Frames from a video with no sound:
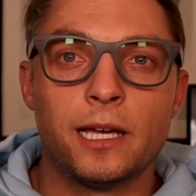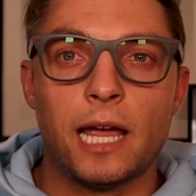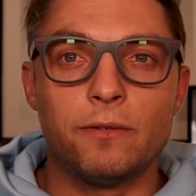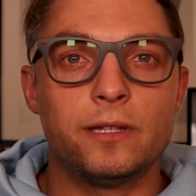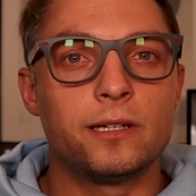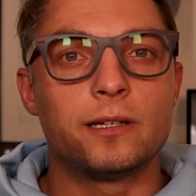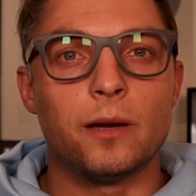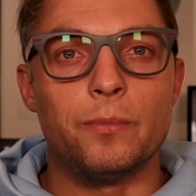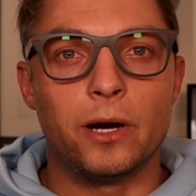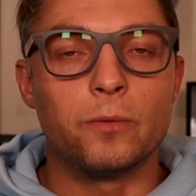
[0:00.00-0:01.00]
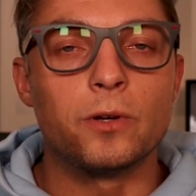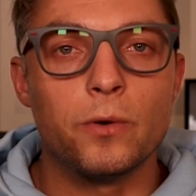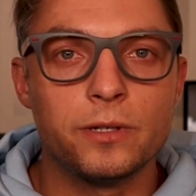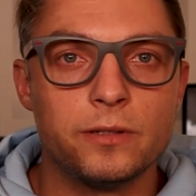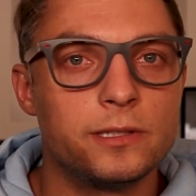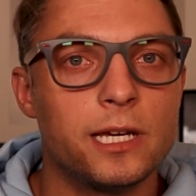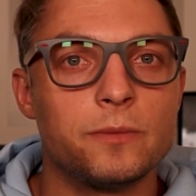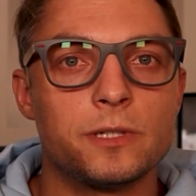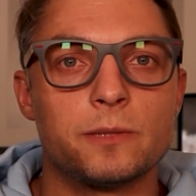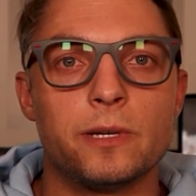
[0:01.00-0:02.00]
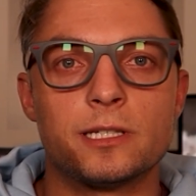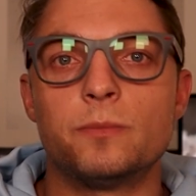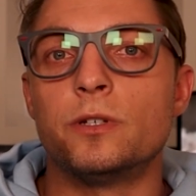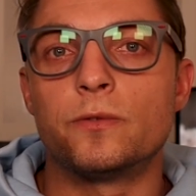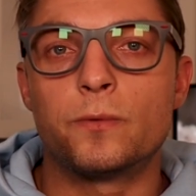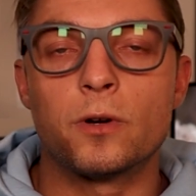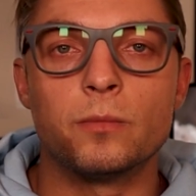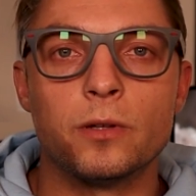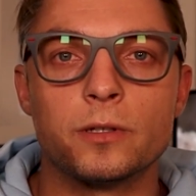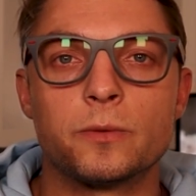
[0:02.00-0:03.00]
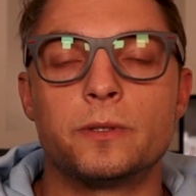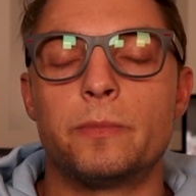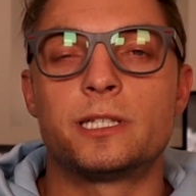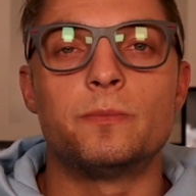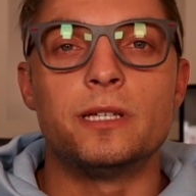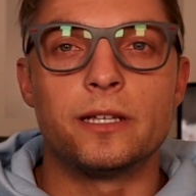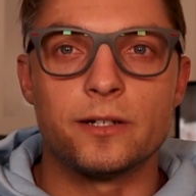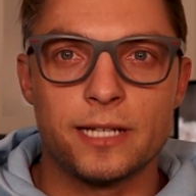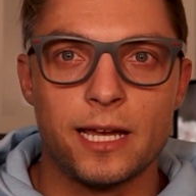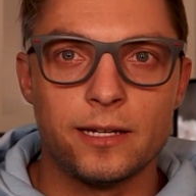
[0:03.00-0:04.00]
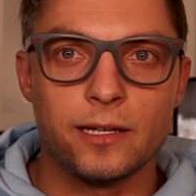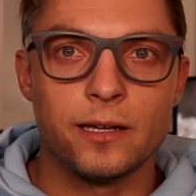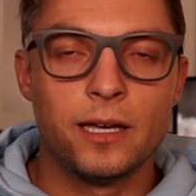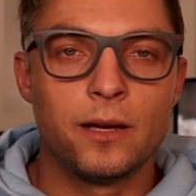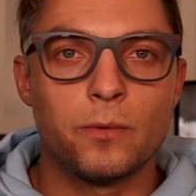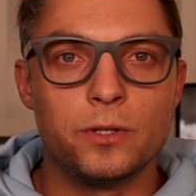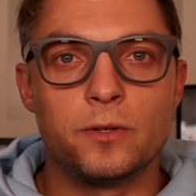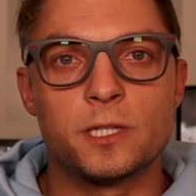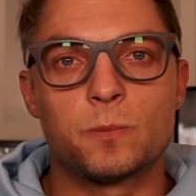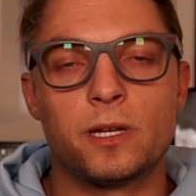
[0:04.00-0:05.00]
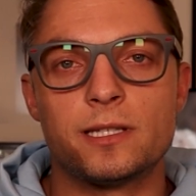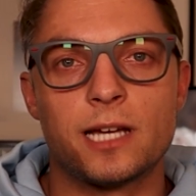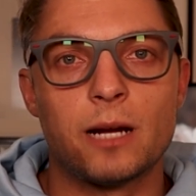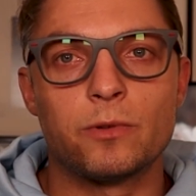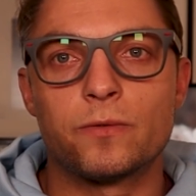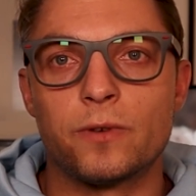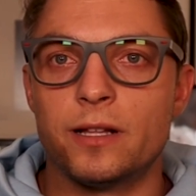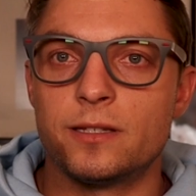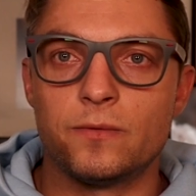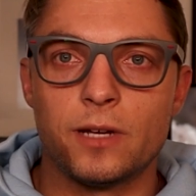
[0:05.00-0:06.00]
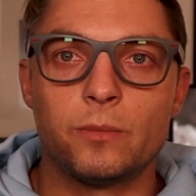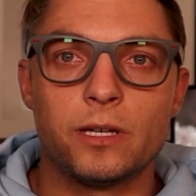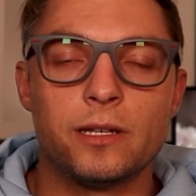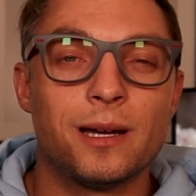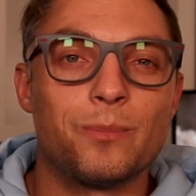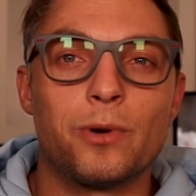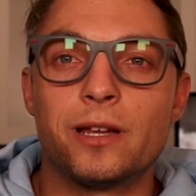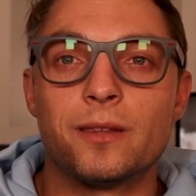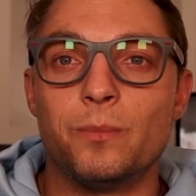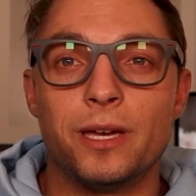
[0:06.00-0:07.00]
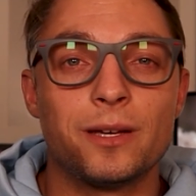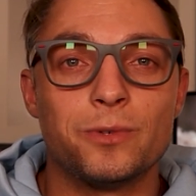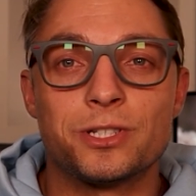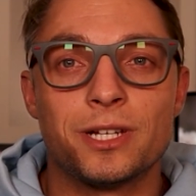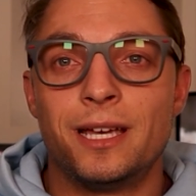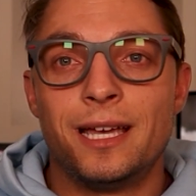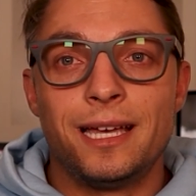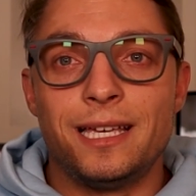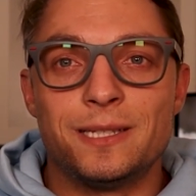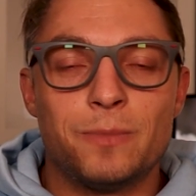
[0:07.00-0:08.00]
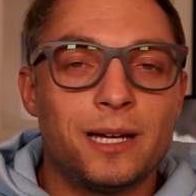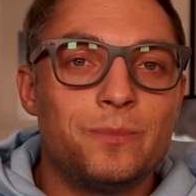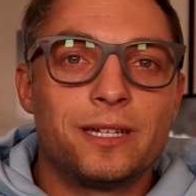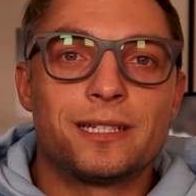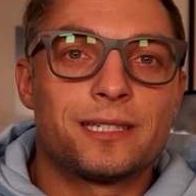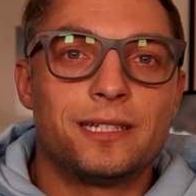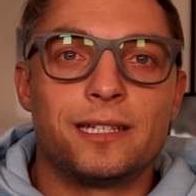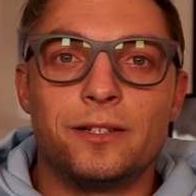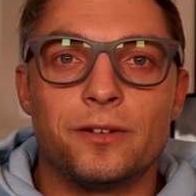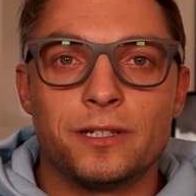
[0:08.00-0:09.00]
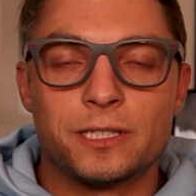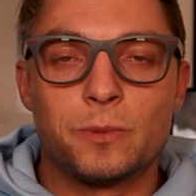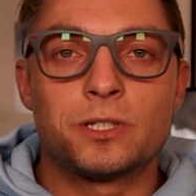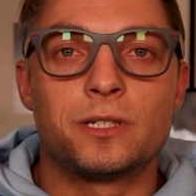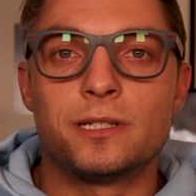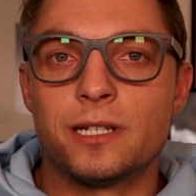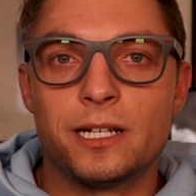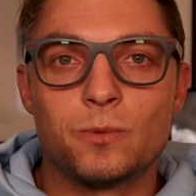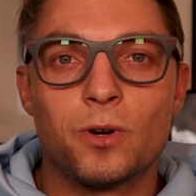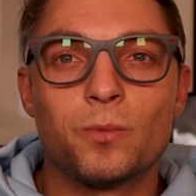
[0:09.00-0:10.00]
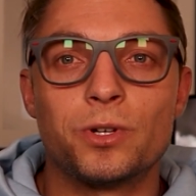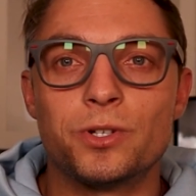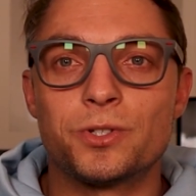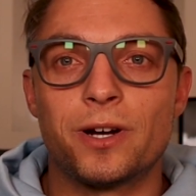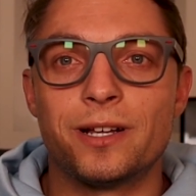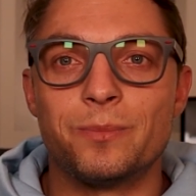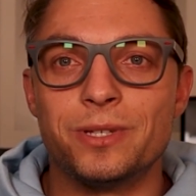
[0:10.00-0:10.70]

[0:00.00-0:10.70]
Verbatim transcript: Everything about going to these games is meant to be affordable. There's meant to be entertaining, where you can spend time with friends and family and not break the bank, which is my biggest thing, you know, especially in today's world where you're trying to